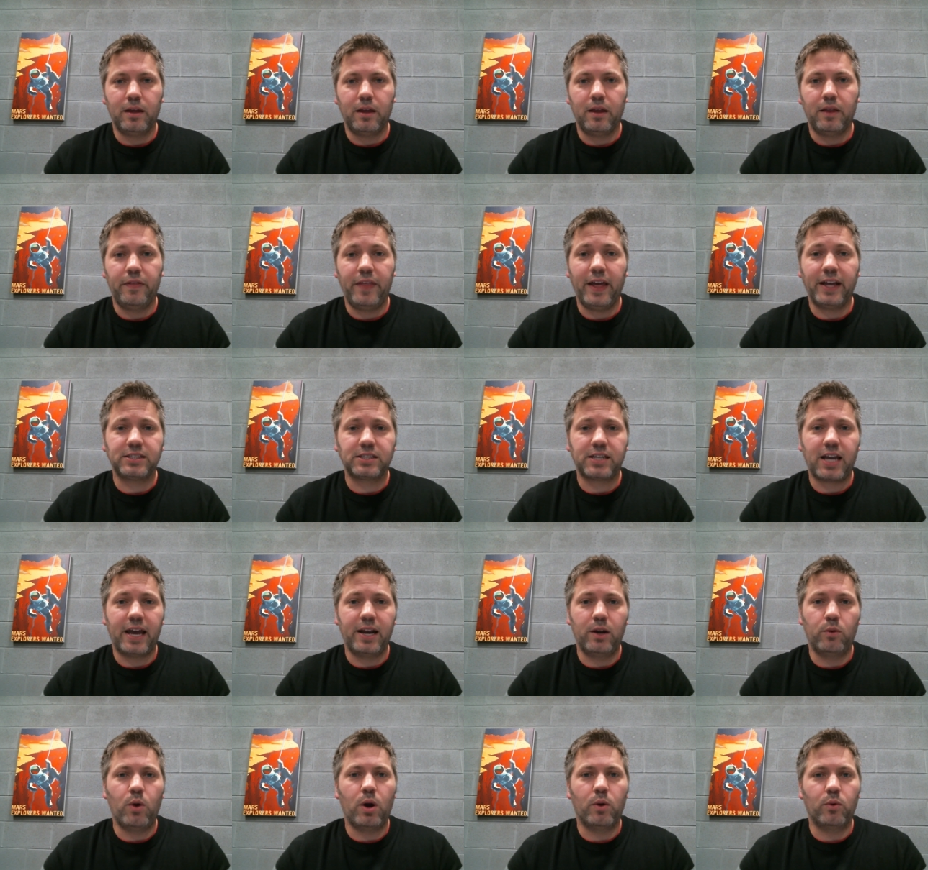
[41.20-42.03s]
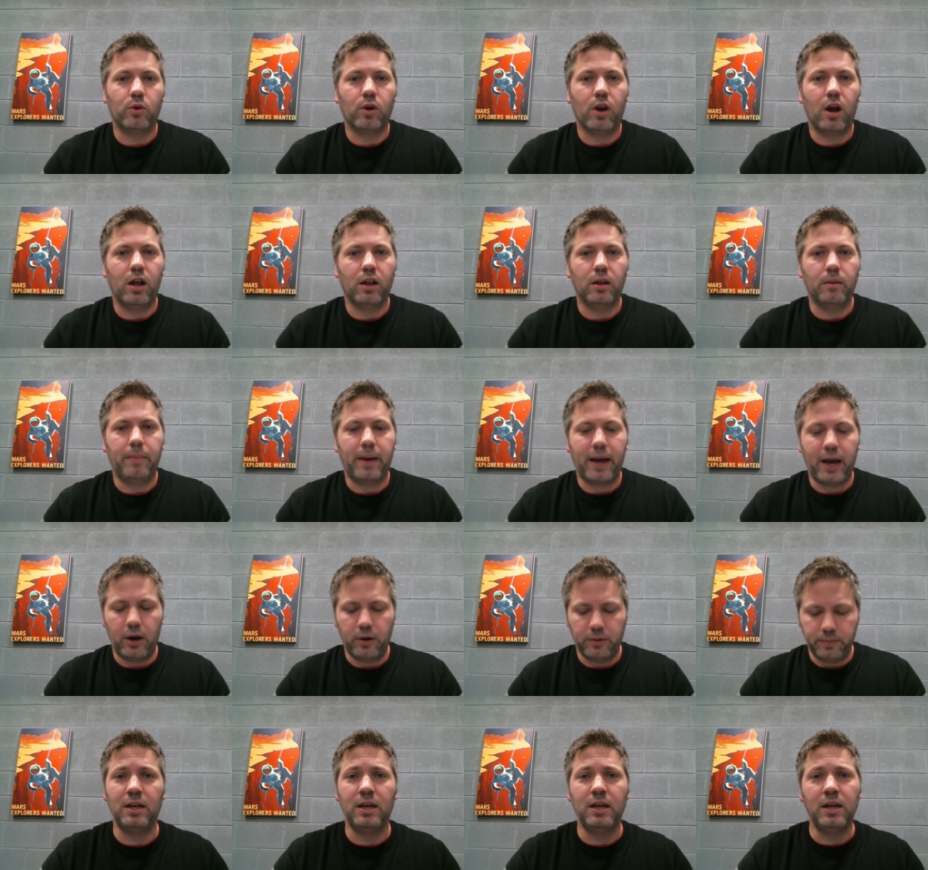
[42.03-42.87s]
That's kind of what we're all
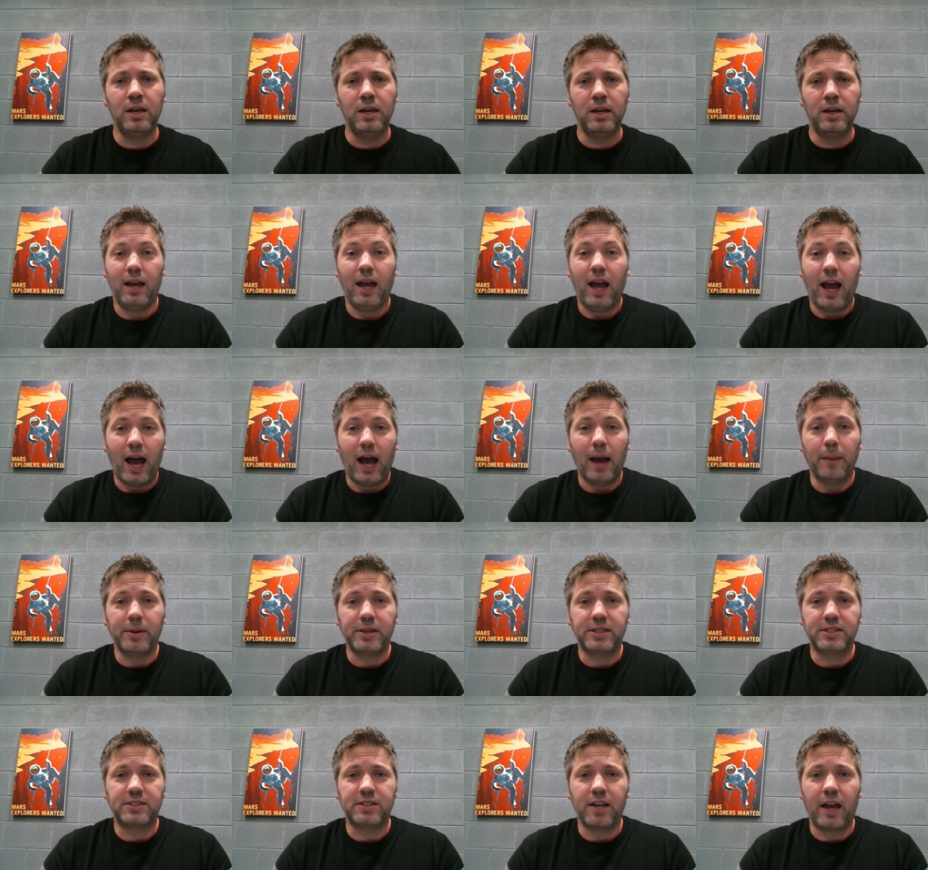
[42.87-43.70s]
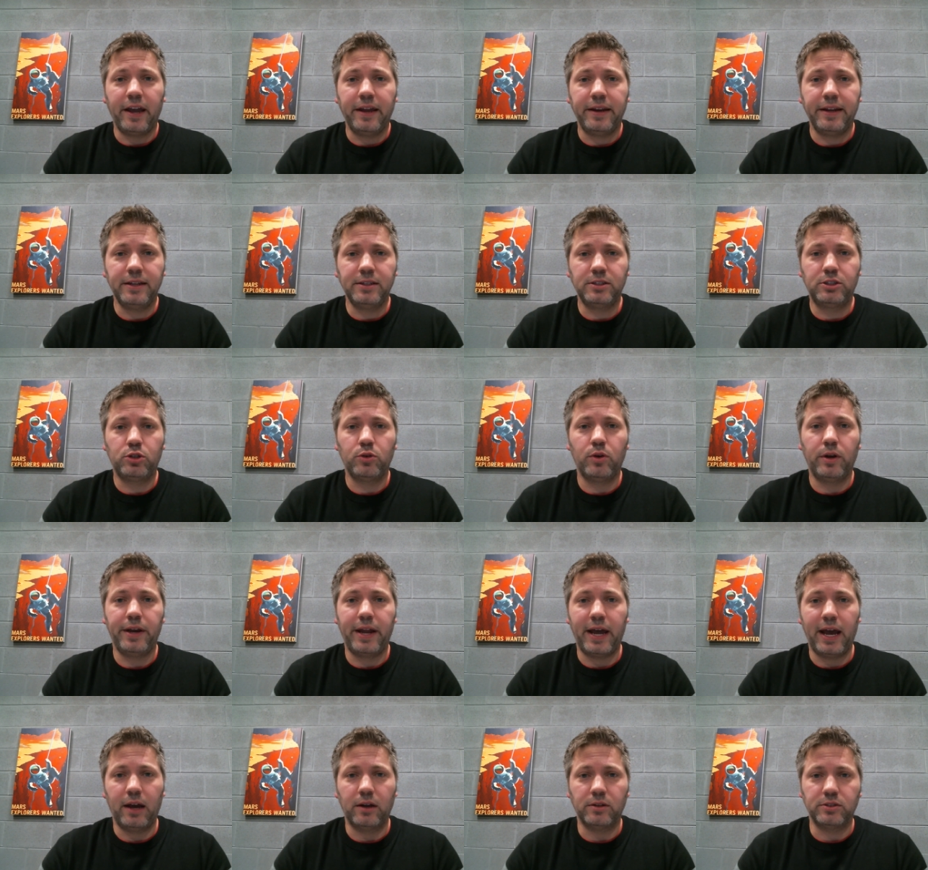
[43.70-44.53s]
about. I'm excited to
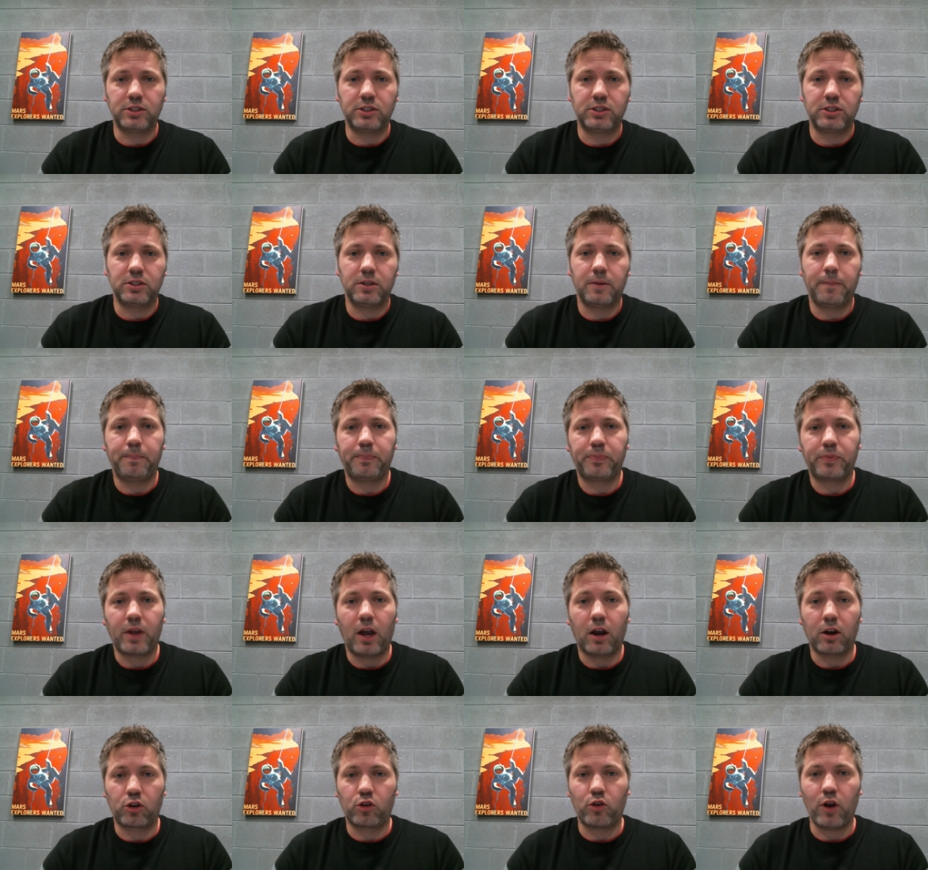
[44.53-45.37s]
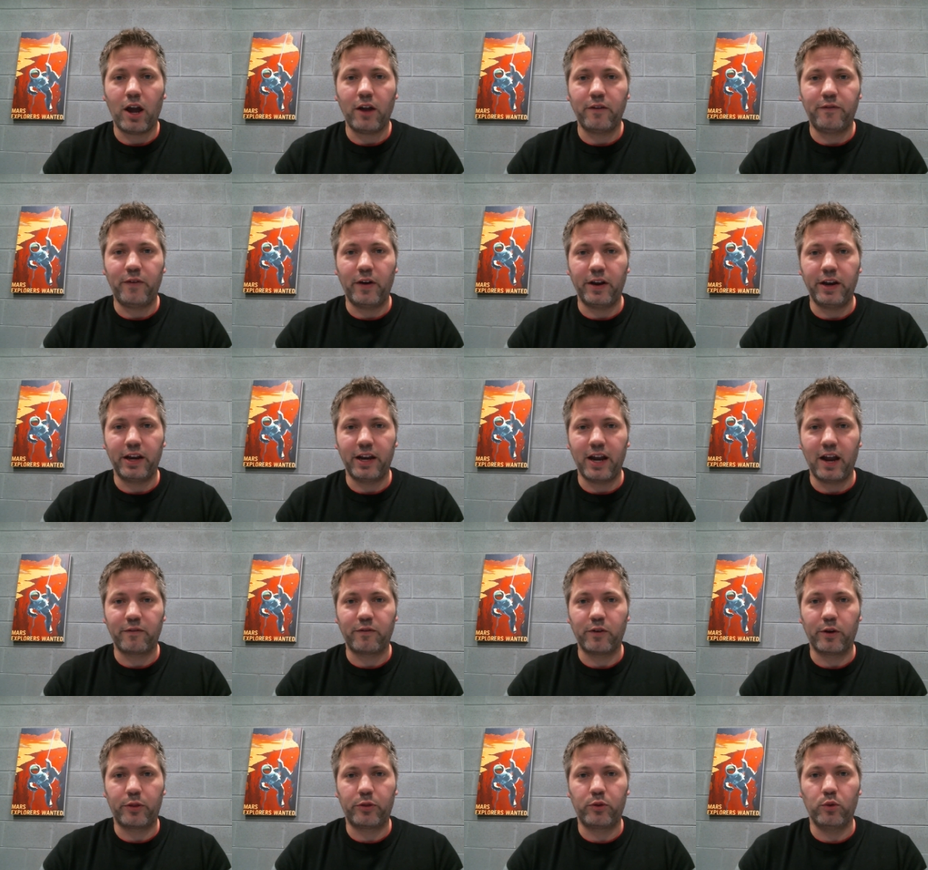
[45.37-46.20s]
announce our crowdfunding
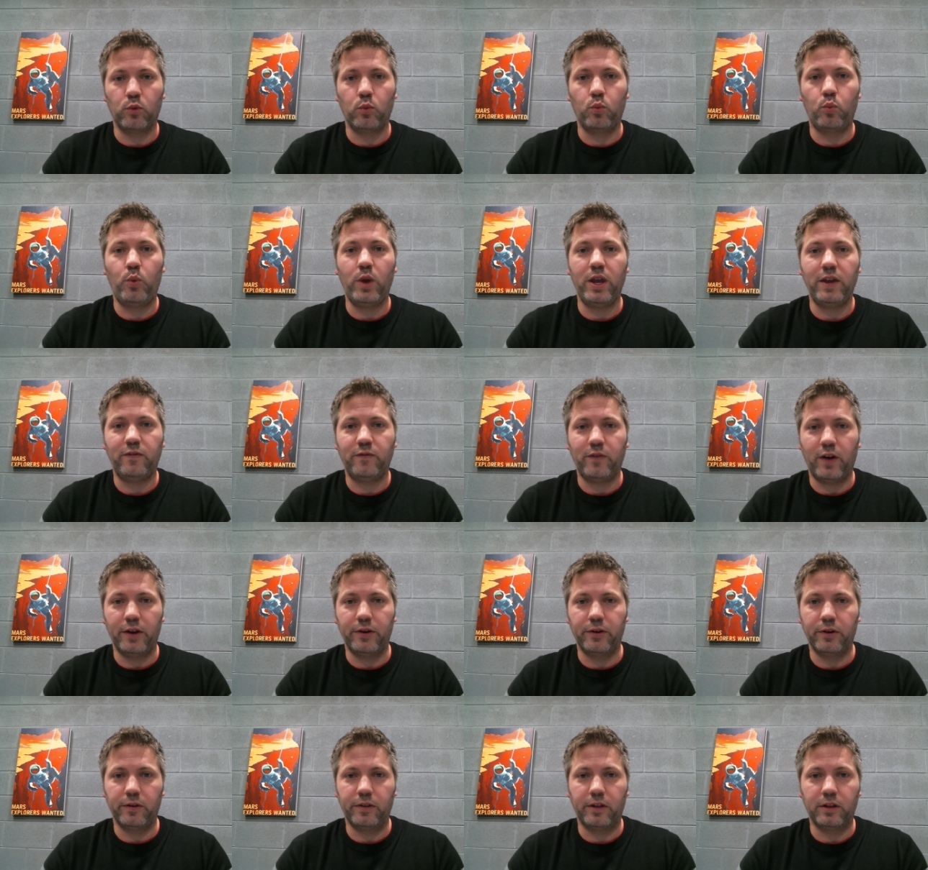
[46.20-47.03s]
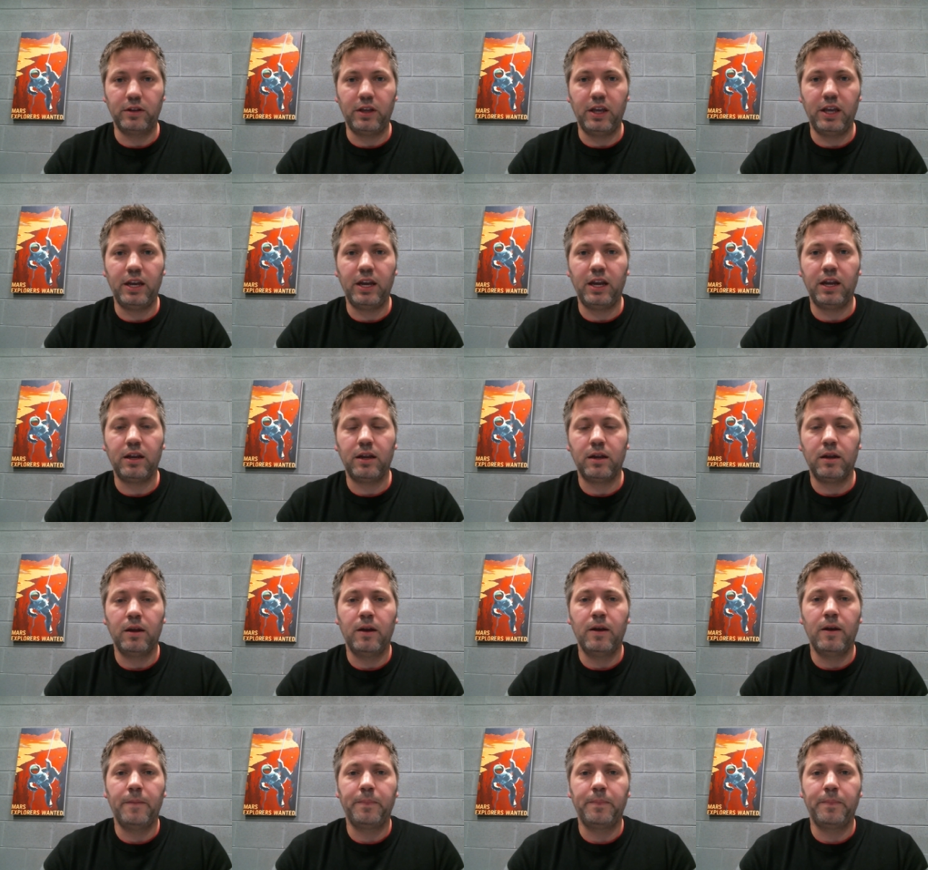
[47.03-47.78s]
effort through WeFunder, the leading